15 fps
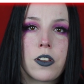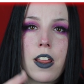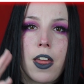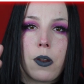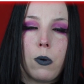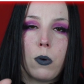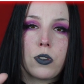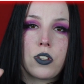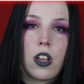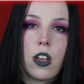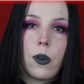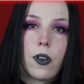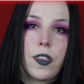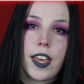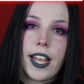and also
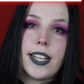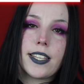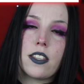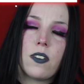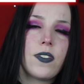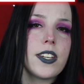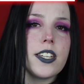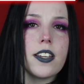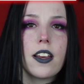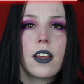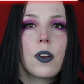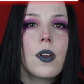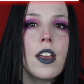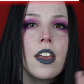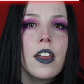at the end of the video.